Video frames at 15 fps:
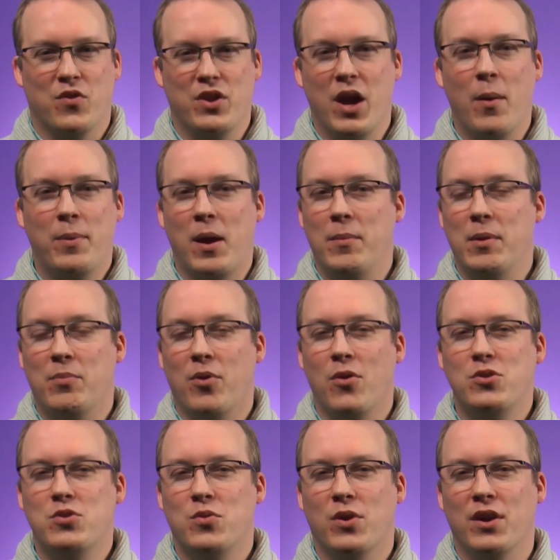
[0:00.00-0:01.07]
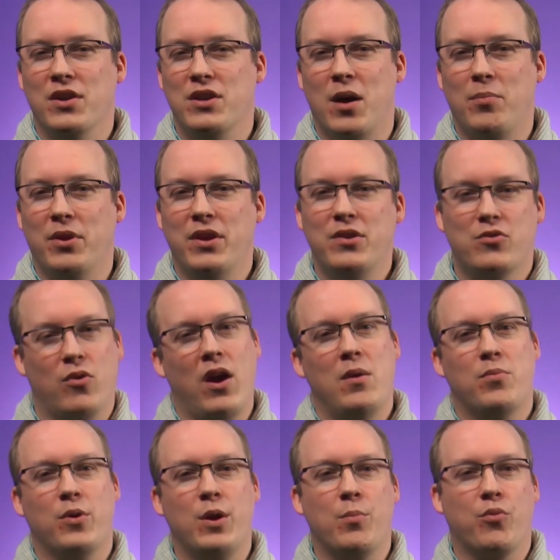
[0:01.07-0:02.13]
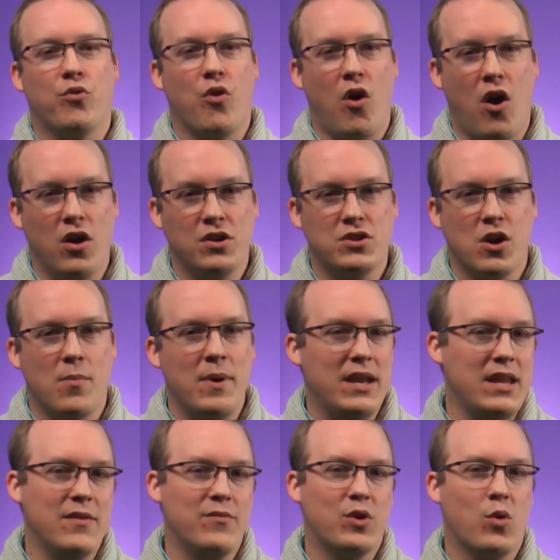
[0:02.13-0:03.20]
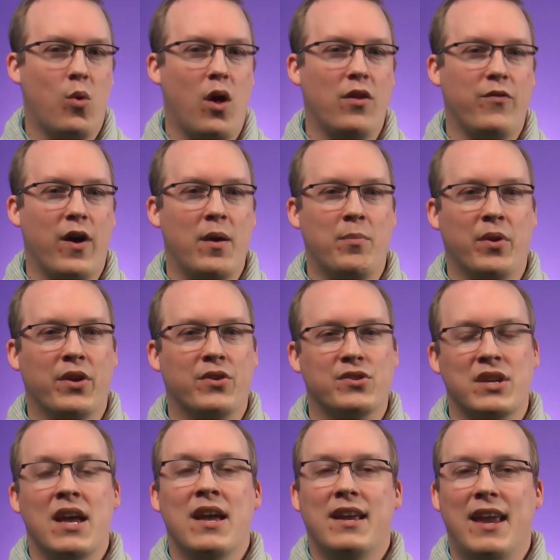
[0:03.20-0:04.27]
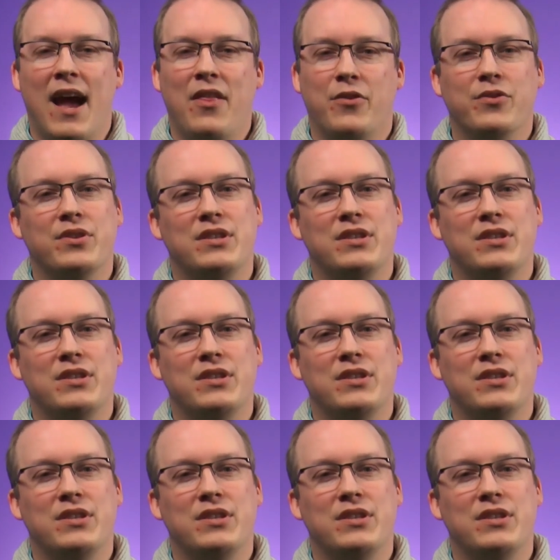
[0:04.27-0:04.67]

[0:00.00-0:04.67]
for the upcoming Pro Tour in Dublin, Grand Prix Prague saw many of the qualified players gather